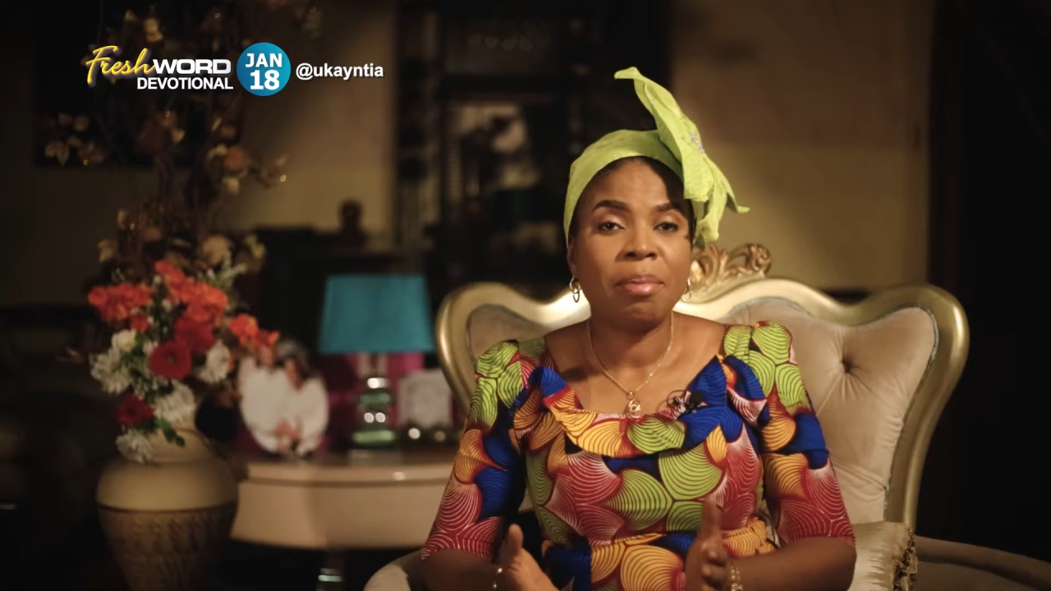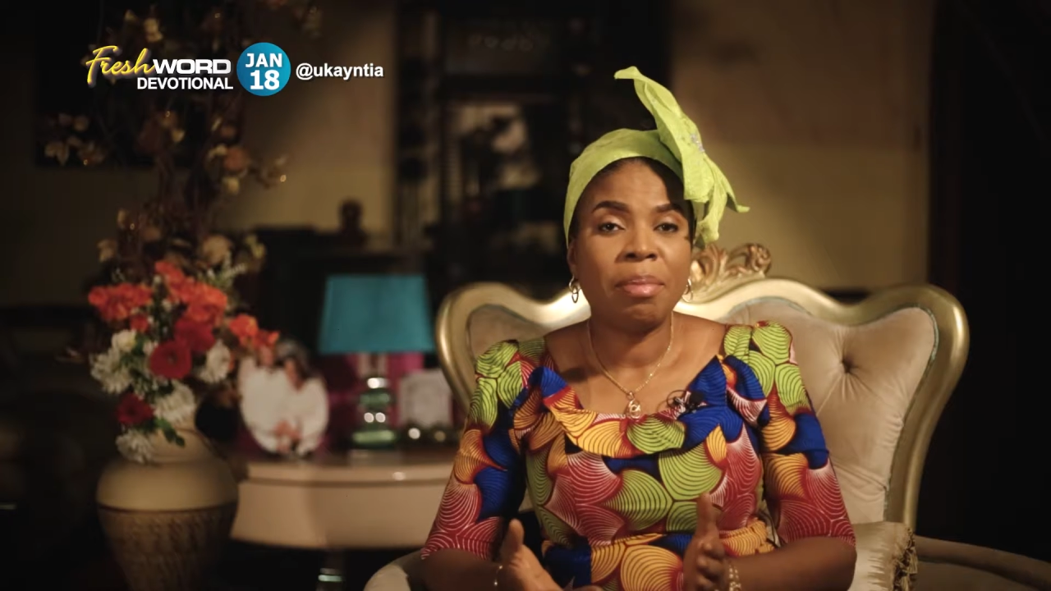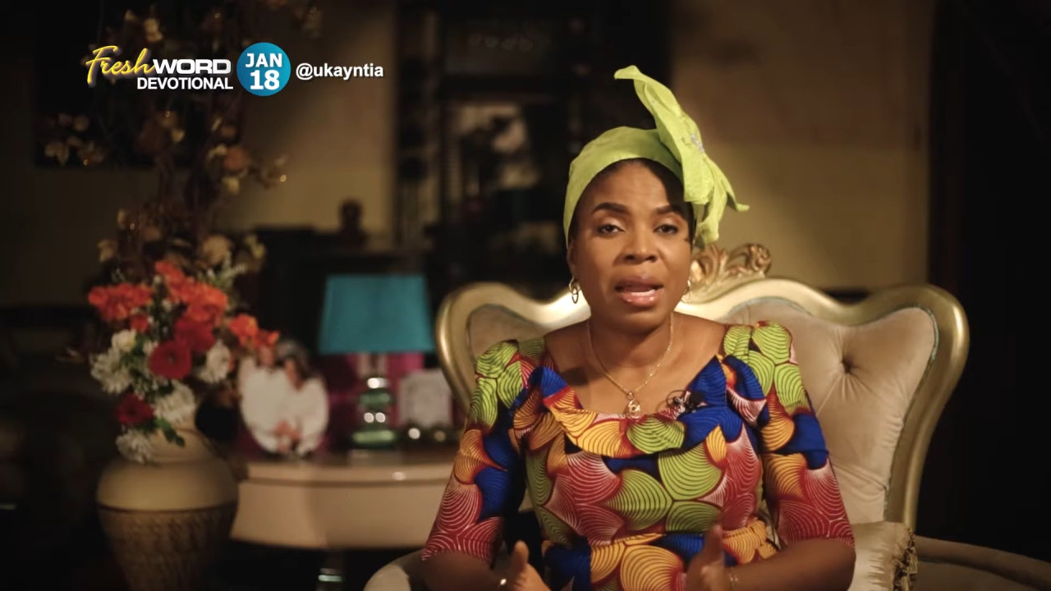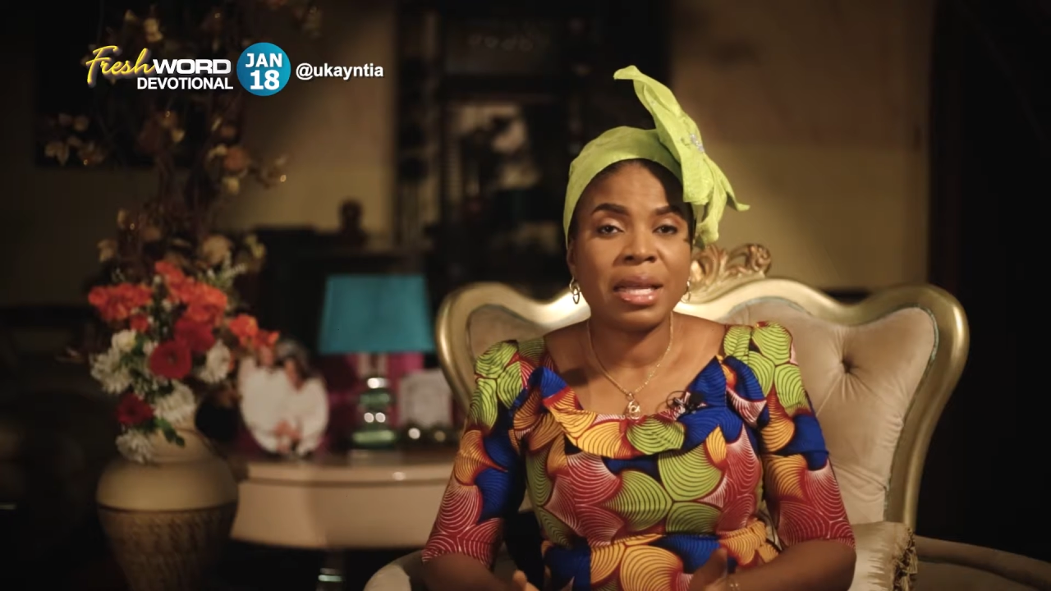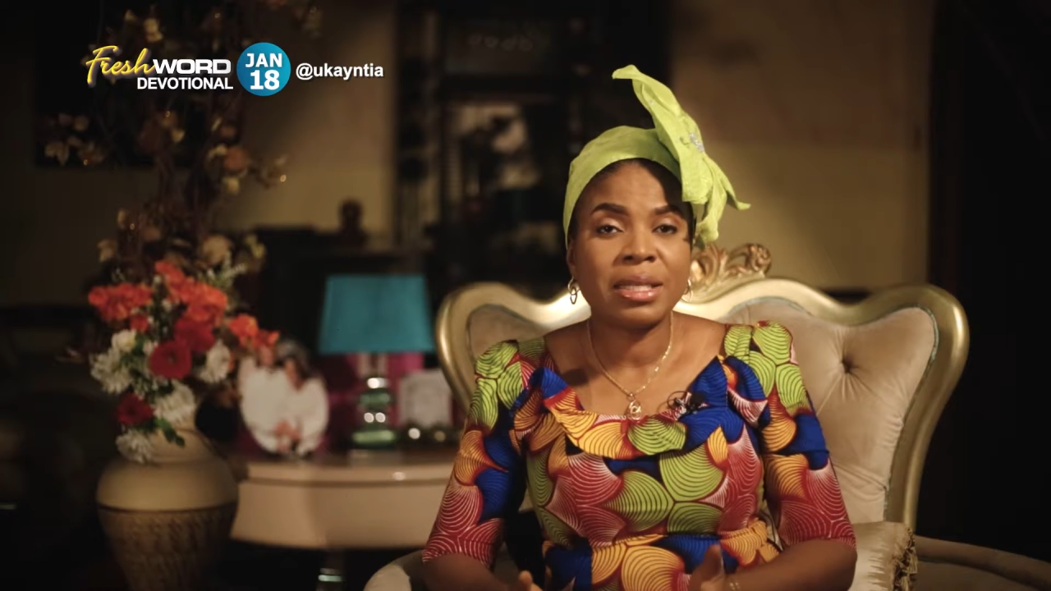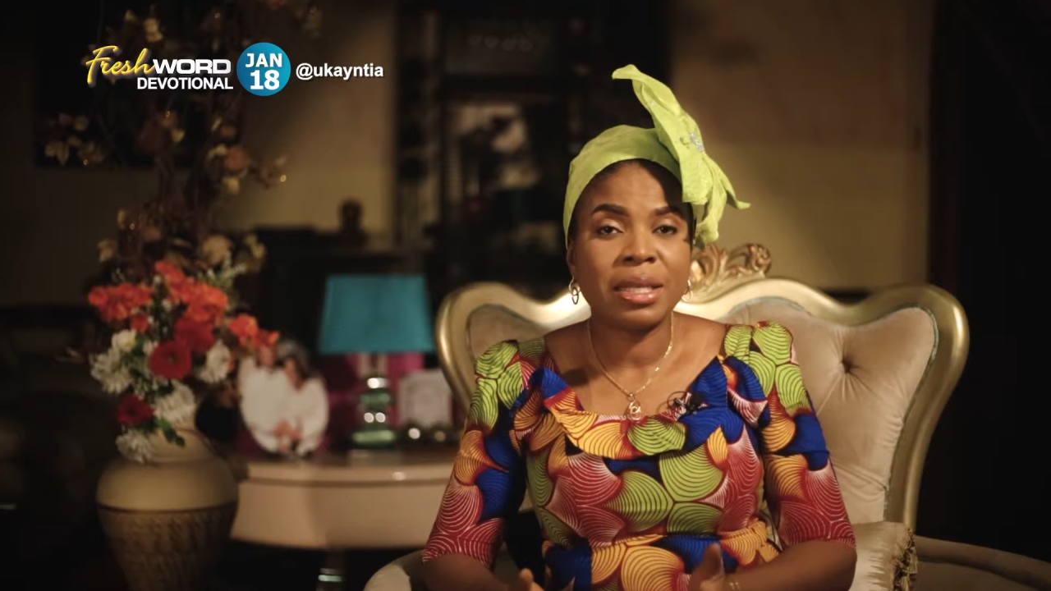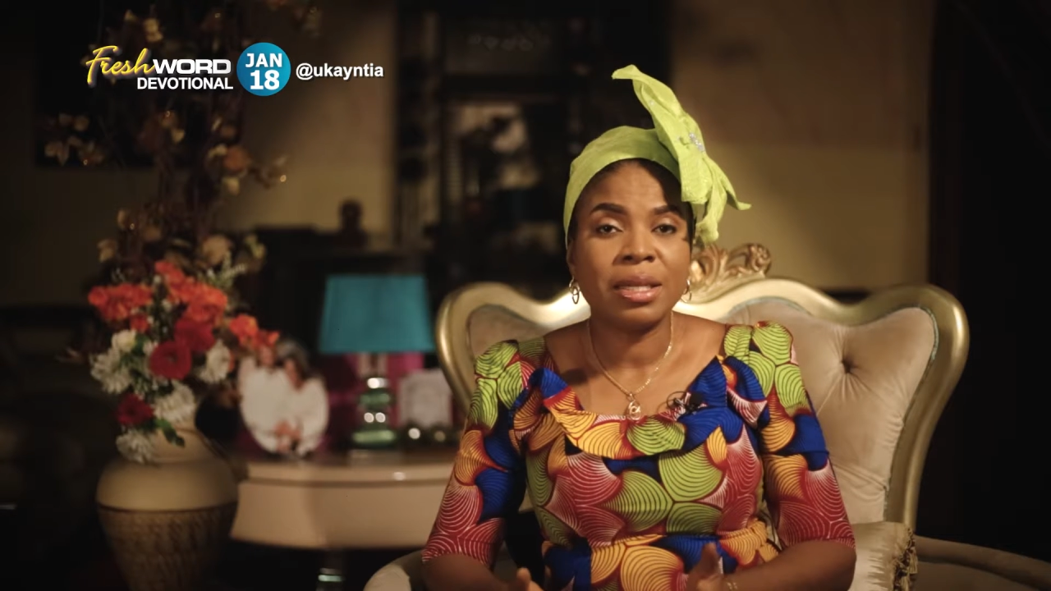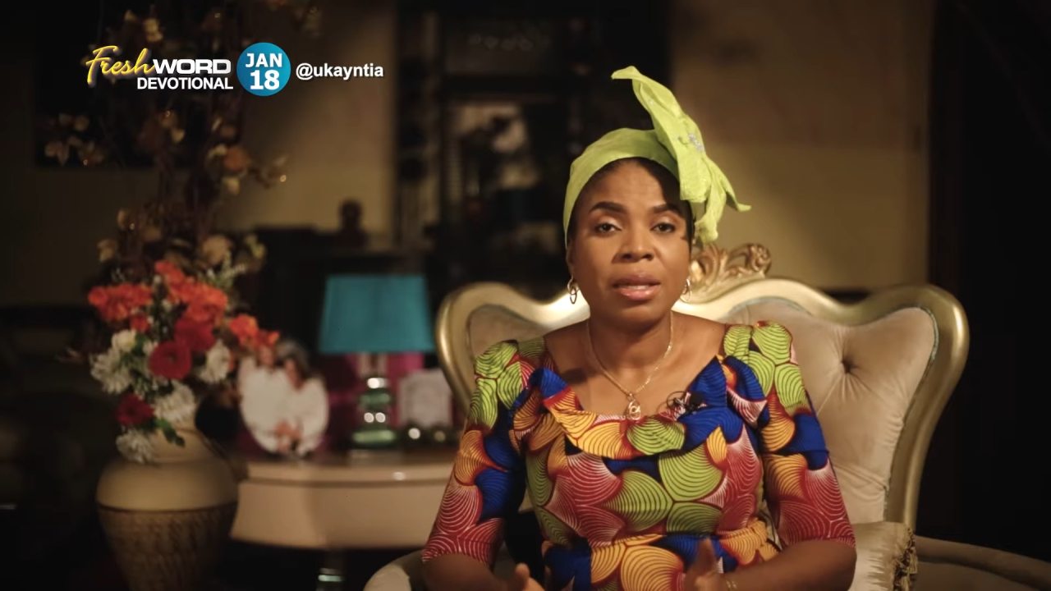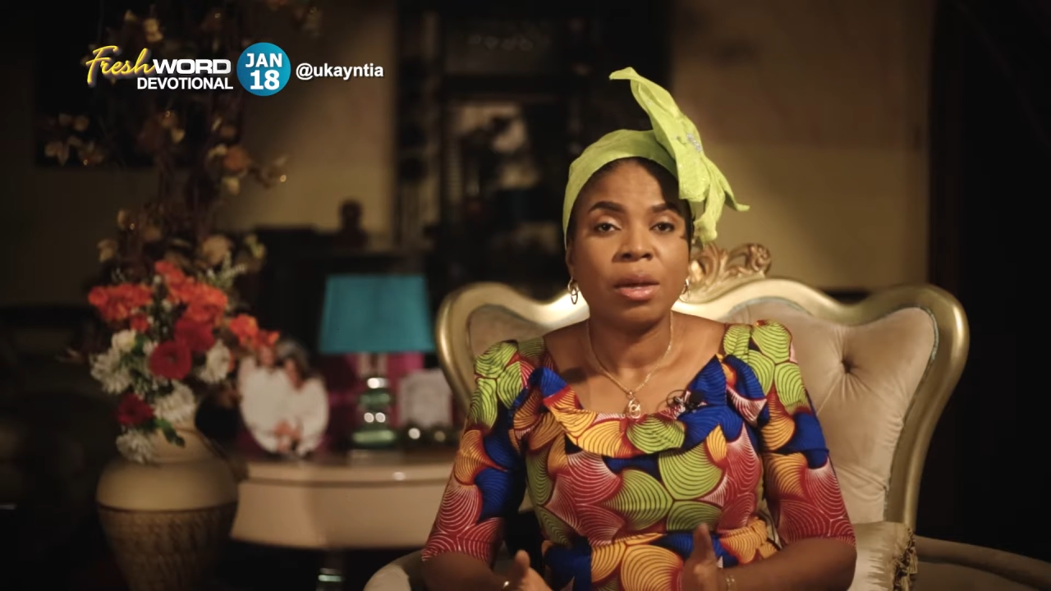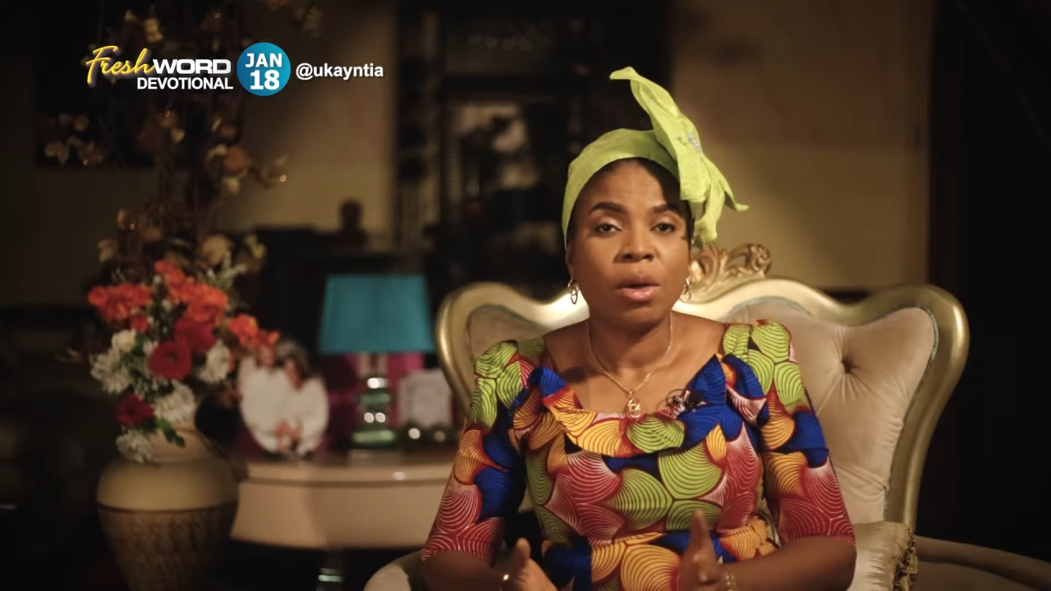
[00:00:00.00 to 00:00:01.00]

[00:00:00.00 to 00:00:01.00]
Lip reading: blessing